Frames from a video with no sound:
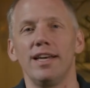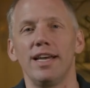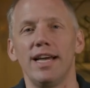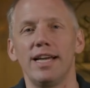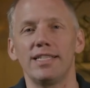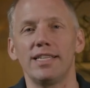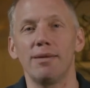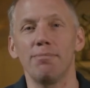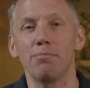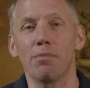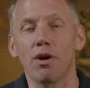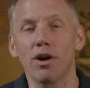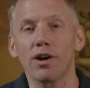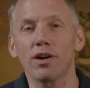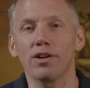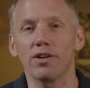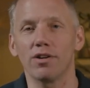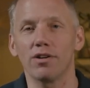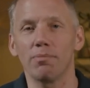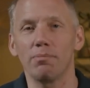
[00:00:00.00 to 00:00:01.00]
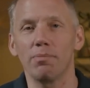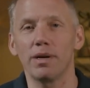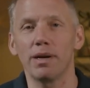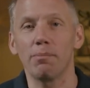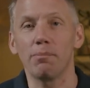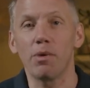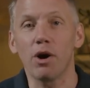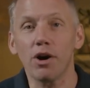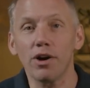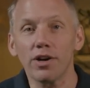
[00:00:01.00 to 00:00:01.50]
as a marketer, but a
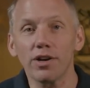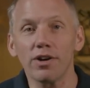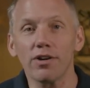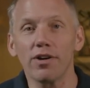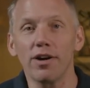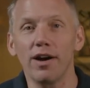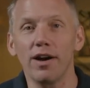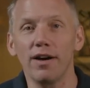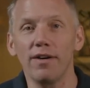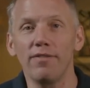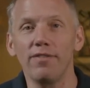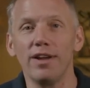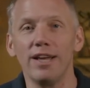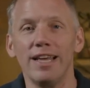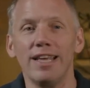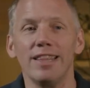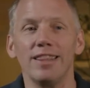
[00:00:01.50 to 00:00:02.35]
marketer of